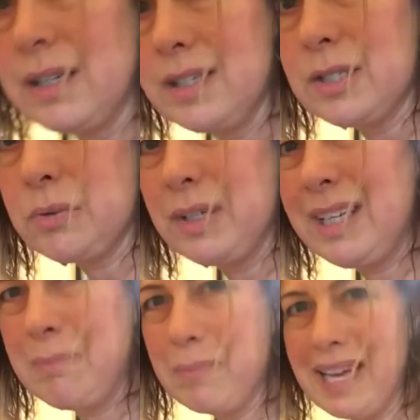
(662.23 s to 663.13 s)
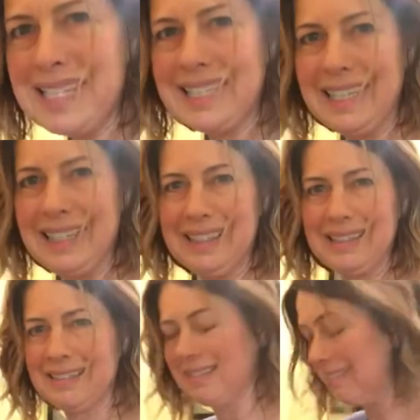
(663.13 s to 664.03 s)
it's really messy.
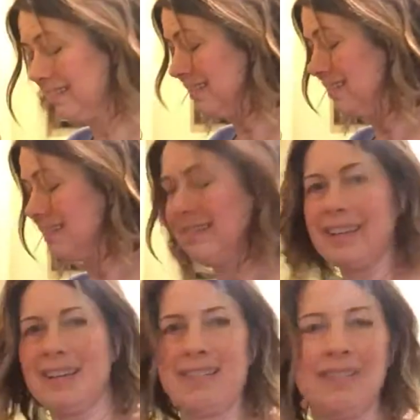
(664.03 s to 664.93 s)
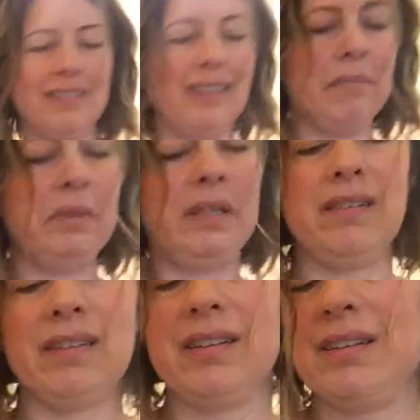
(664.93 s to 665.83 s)
I
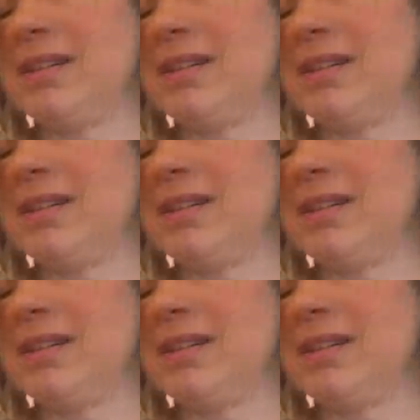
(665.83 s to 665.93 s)
mean,